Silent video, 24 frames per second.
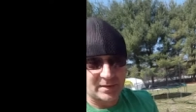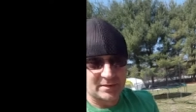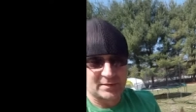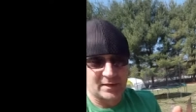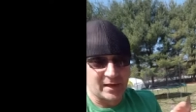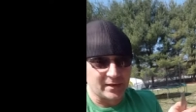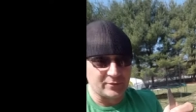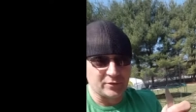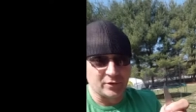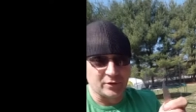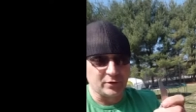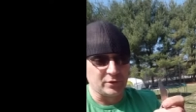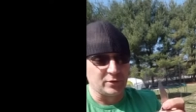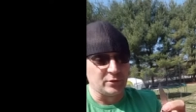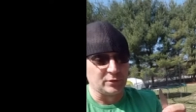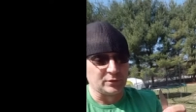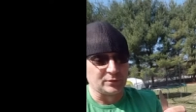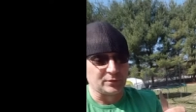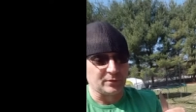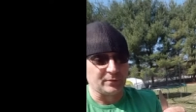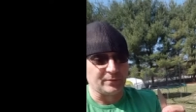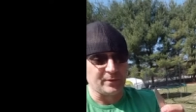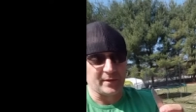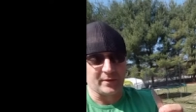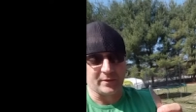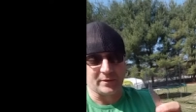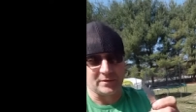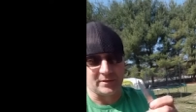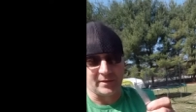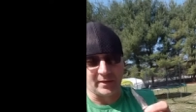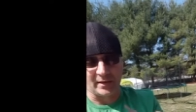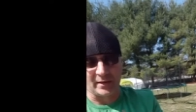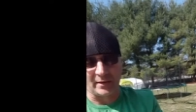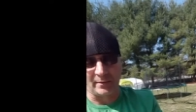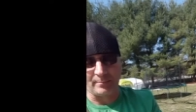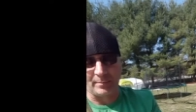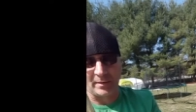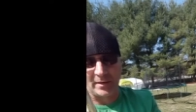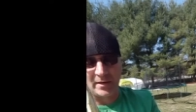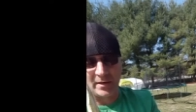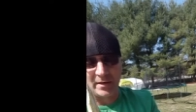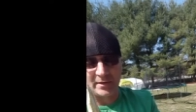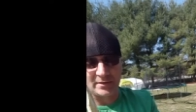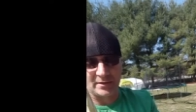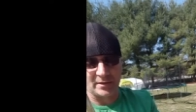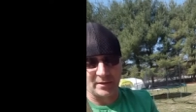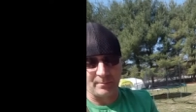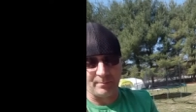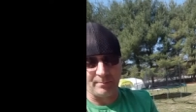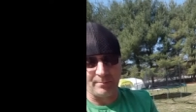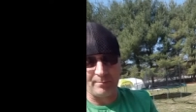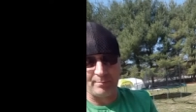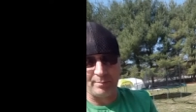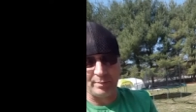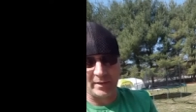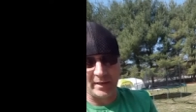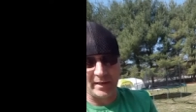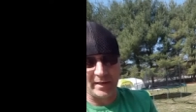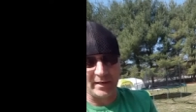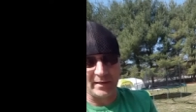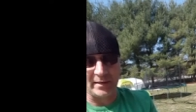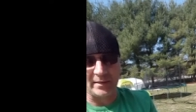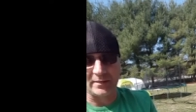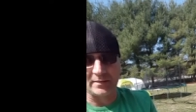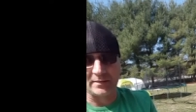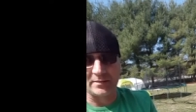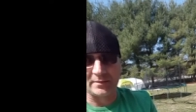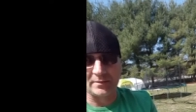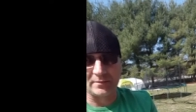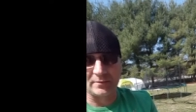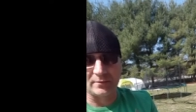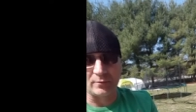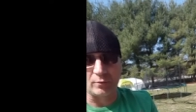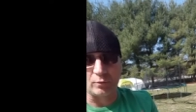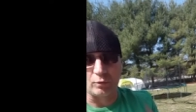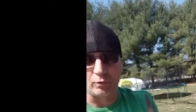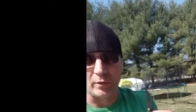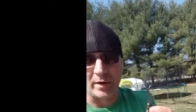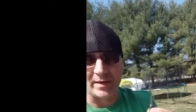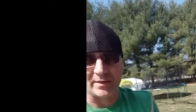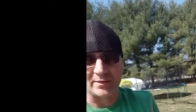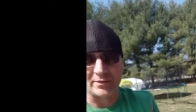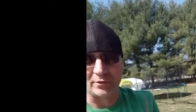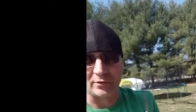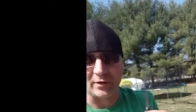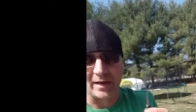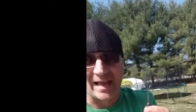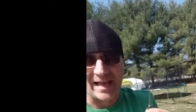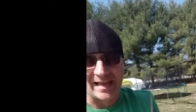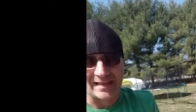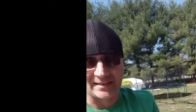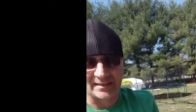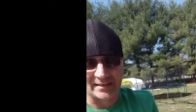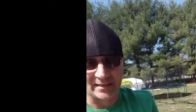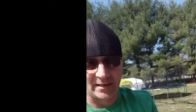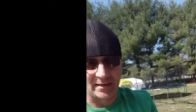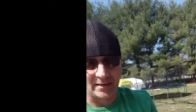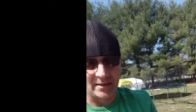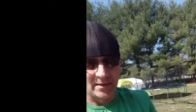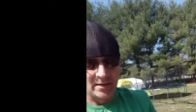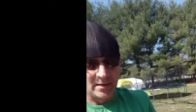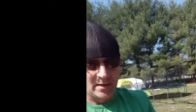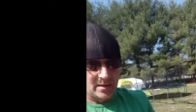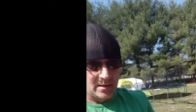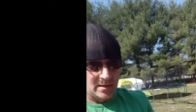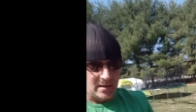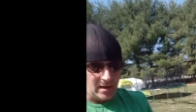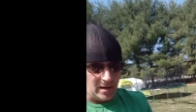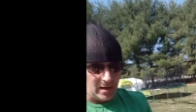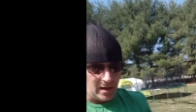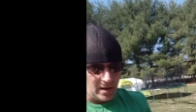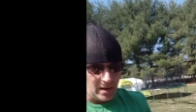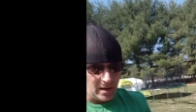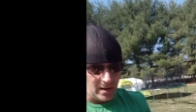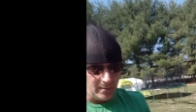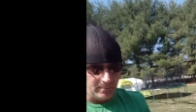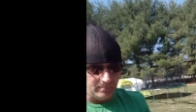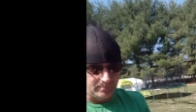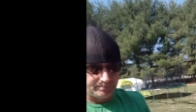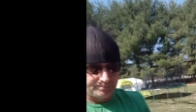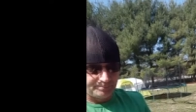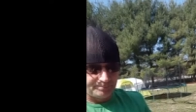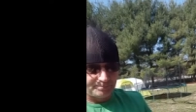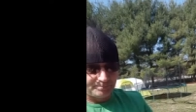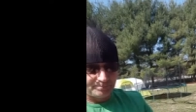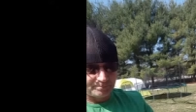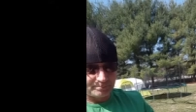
best knives you could use for feather sticking because the blade is razor-esque. Um,